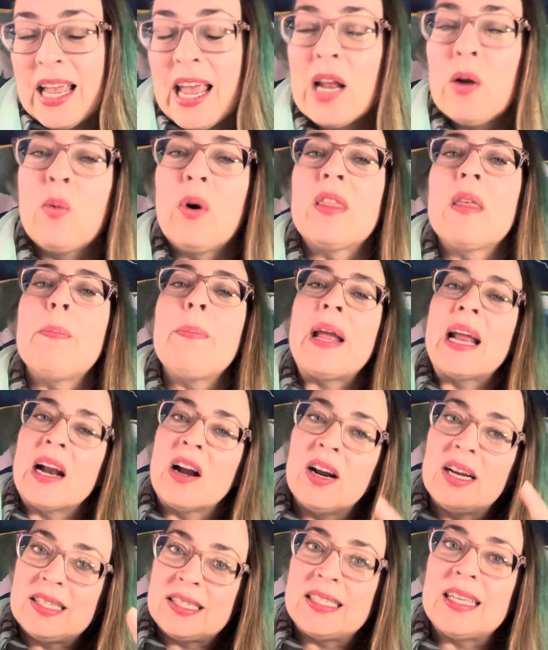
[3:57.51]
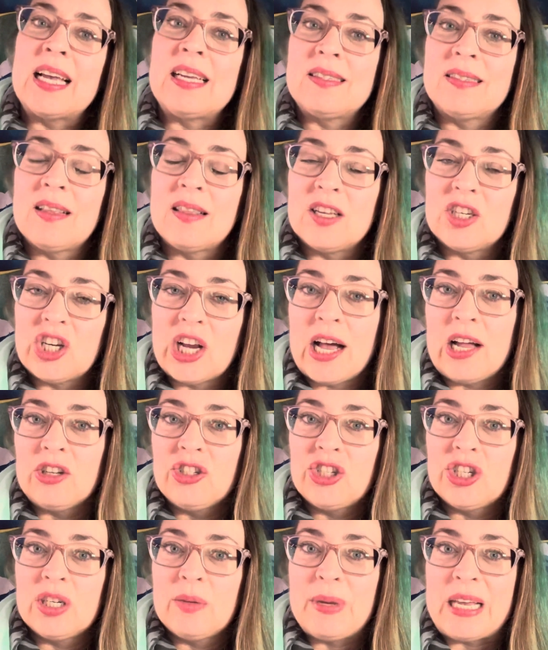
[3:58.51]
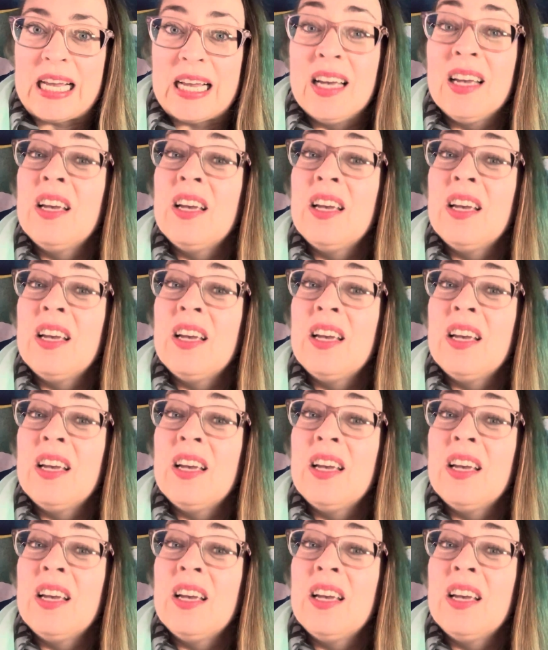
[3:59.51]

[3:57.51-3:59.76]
and what the parent says that the child should be.